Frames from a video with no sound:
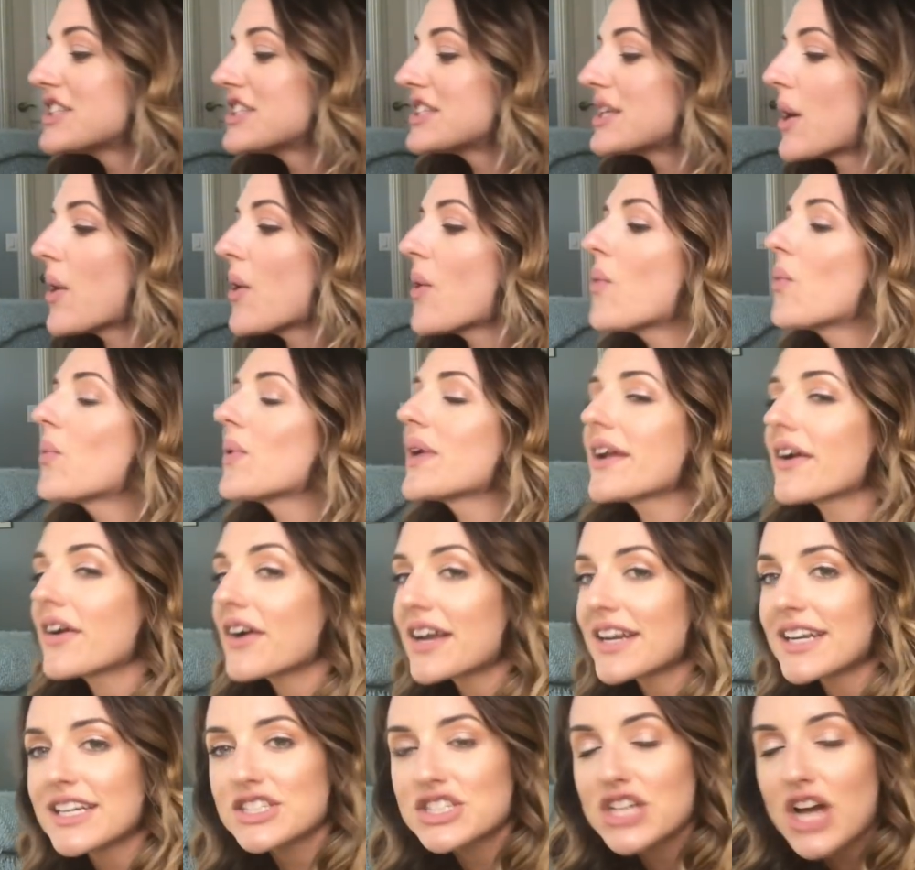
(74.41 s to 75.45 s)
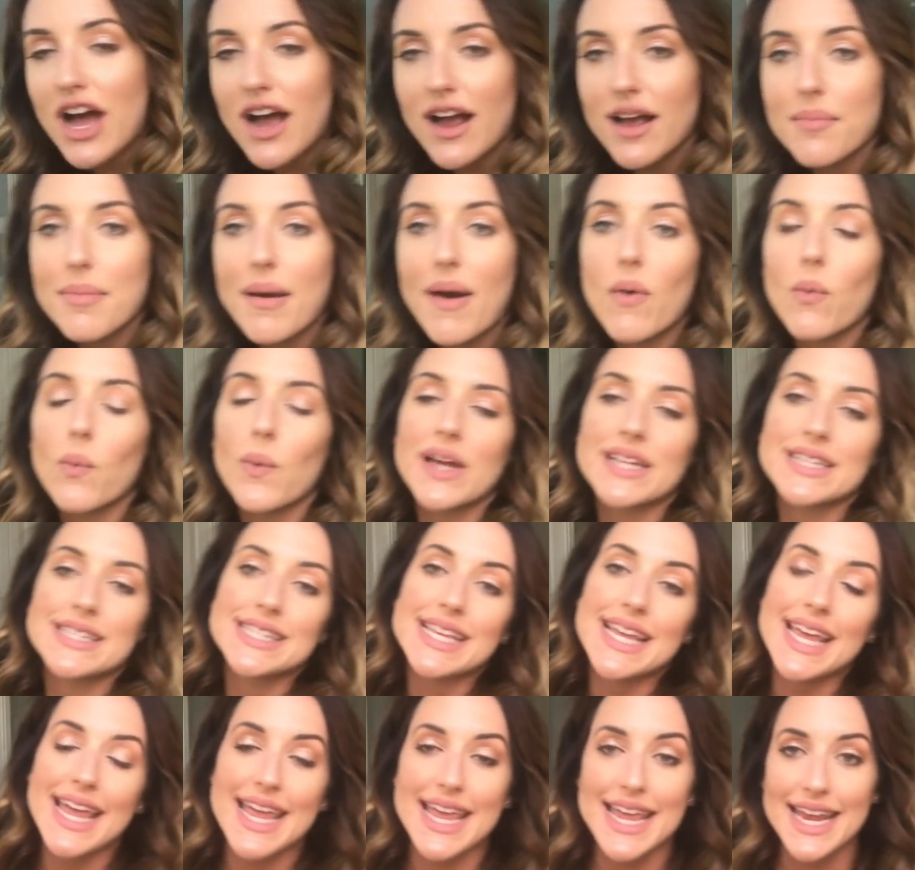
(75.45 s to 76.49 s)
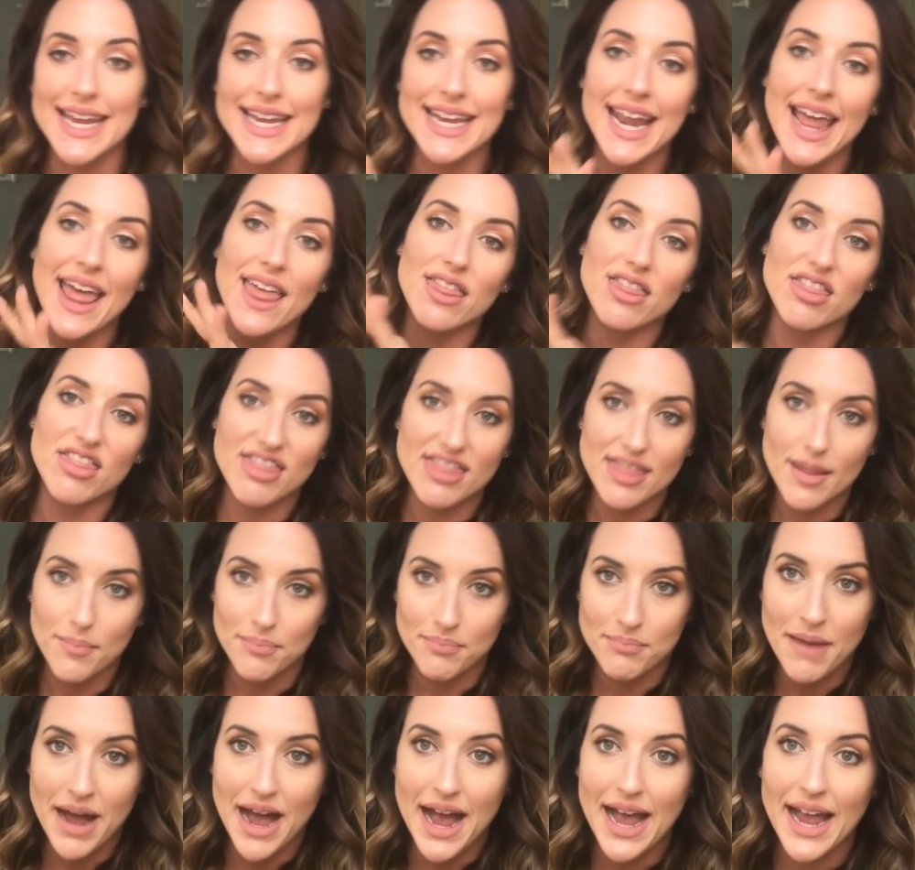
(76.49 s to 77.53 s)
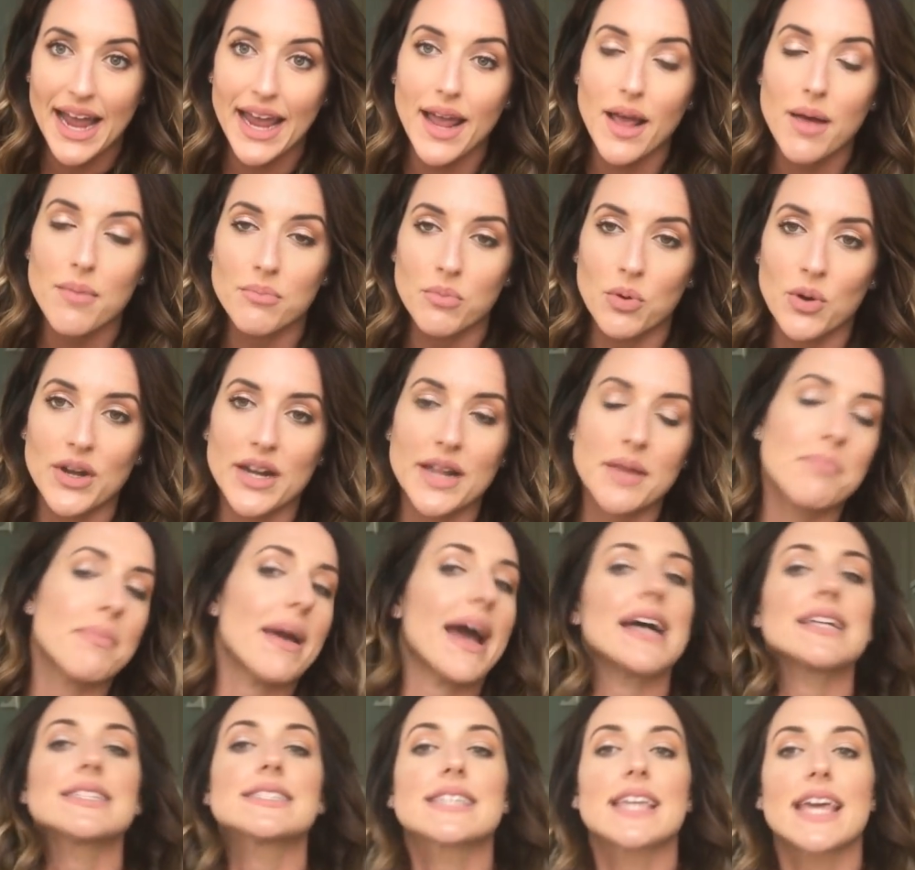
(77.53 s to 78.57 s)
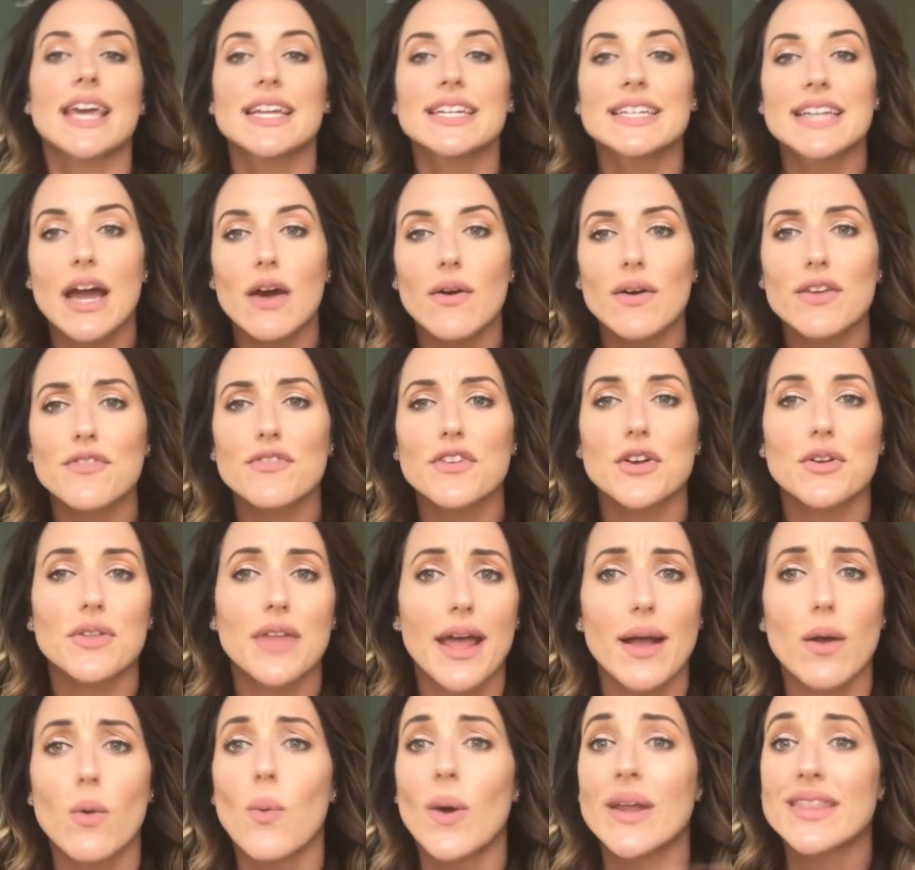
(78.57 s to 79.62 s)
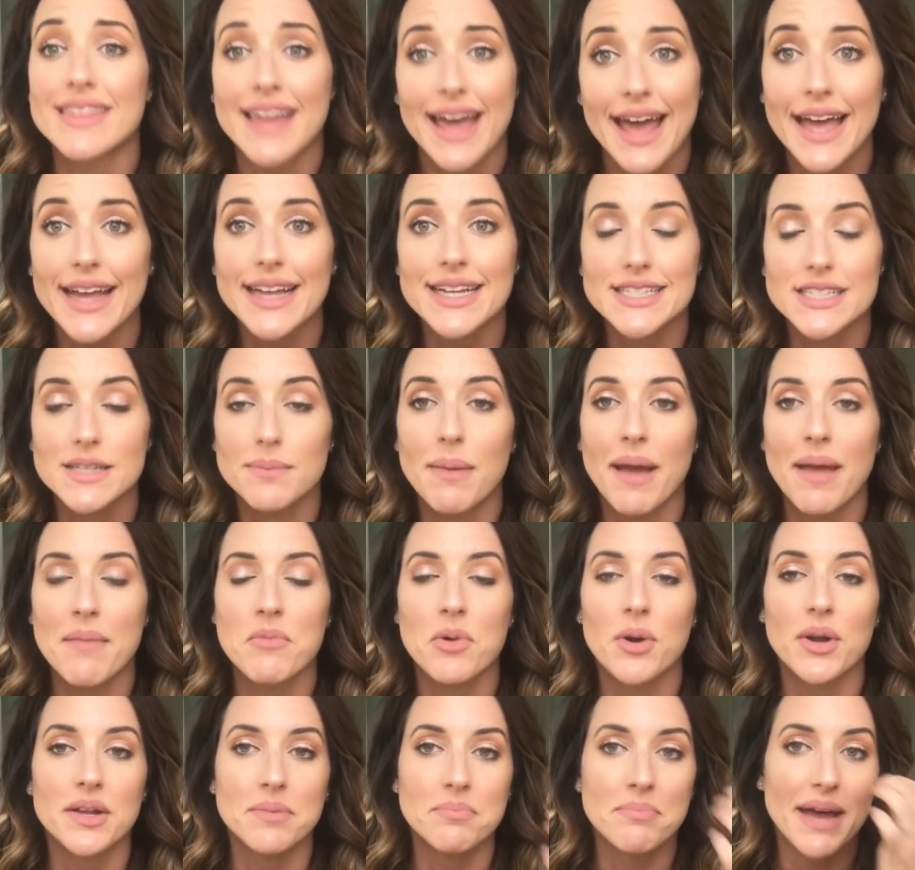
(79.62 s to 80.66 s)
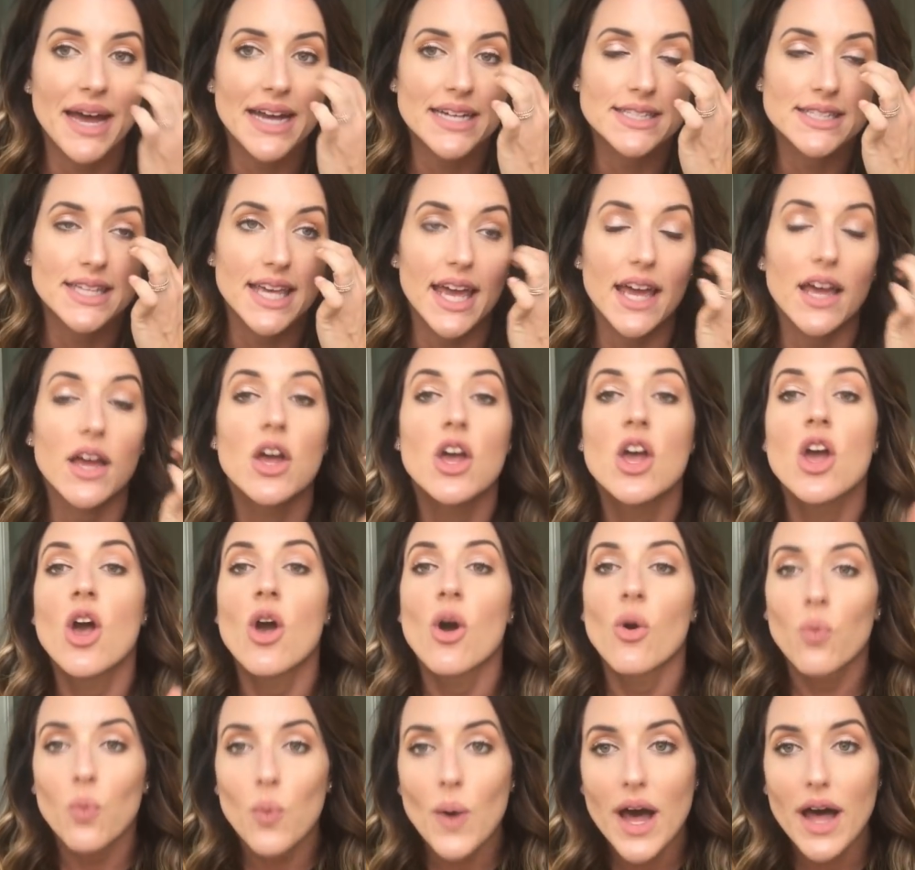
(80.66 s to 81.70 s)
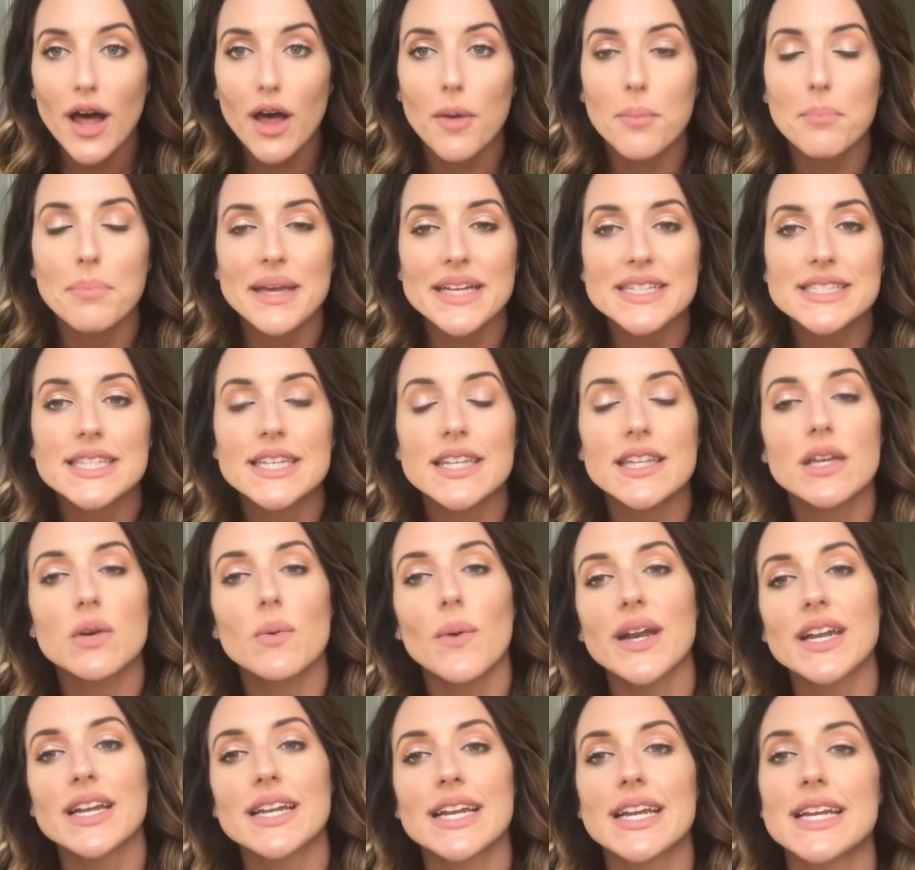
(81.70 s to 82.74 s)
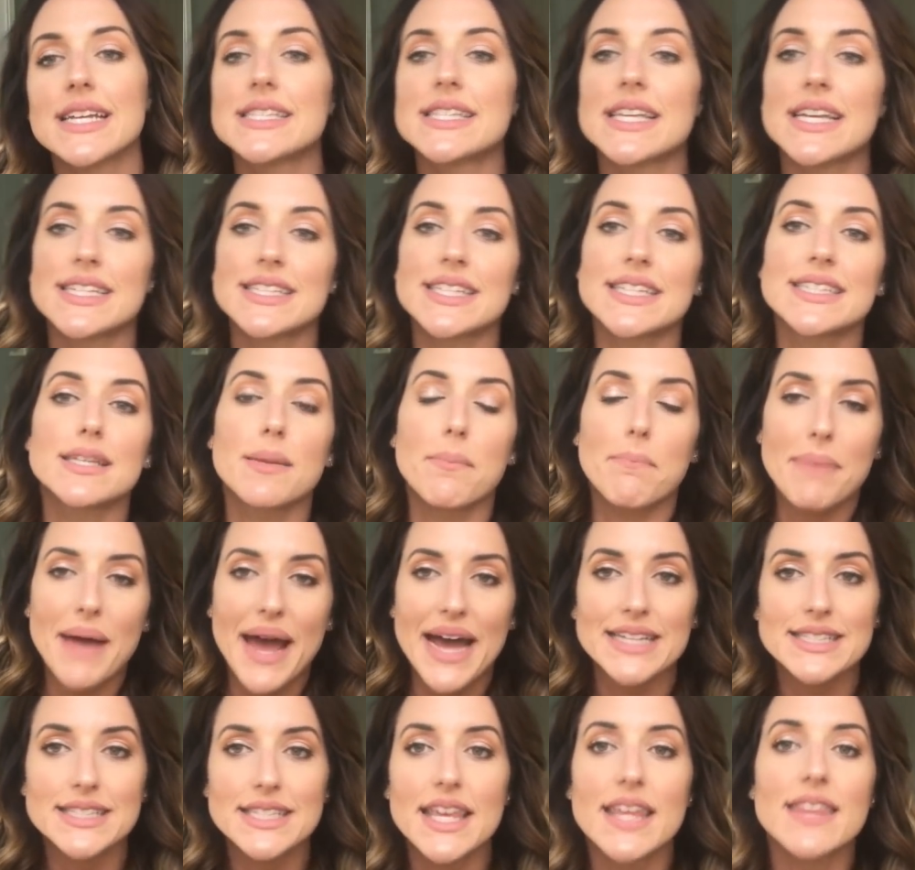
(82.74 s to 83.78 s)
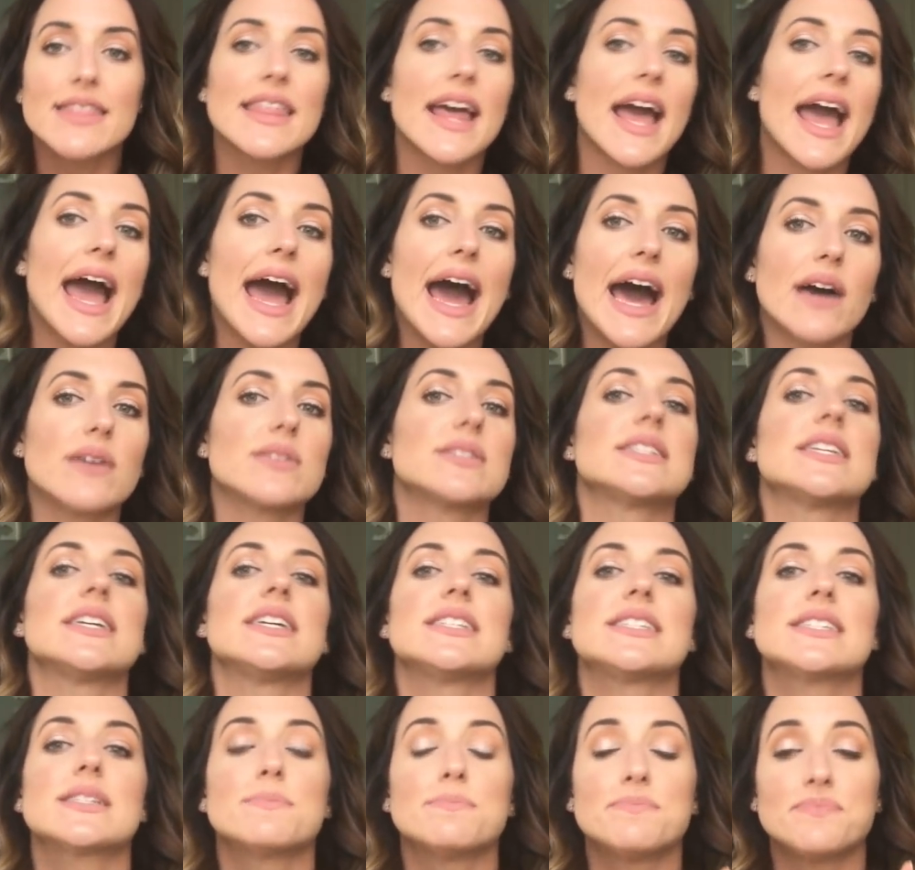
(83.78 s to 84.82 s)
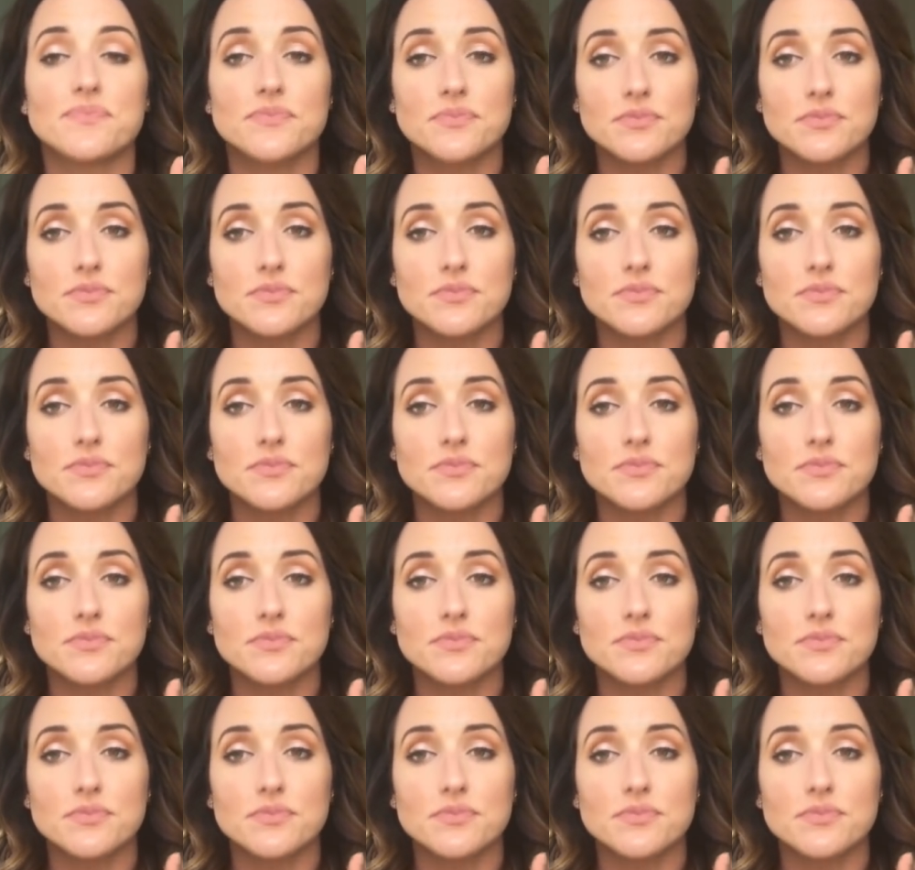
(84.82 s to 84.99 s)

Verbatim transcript: so we are gonna talk about what's in my morning basket. Now, if you're like, what the heck is in my morning basket? Well, basically what it is, is it's a basket that houses